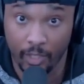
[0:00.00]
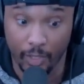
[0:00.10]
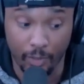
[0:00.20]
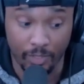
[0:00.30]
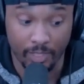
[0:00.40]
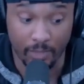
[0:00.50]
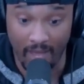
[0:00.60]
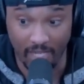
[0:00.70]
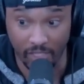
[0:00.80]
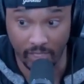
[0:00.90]
used to
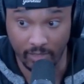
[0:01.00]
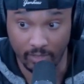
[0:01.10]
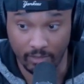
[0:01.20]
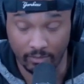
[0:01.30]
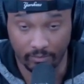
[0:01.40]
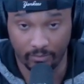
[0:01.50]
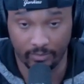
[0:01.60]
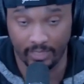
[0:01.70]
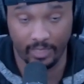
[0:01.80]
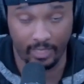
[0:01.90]
smashing,
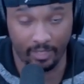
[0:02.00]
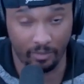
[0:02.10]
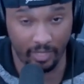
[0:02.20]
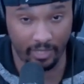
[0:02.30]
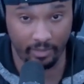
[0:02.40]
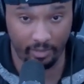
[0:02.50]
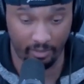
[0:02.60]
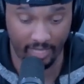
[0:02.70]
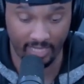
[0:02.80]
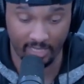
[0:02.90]
not that kind of way,
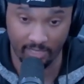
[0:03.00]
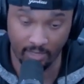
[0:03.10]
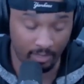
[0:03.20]
y'all nasty.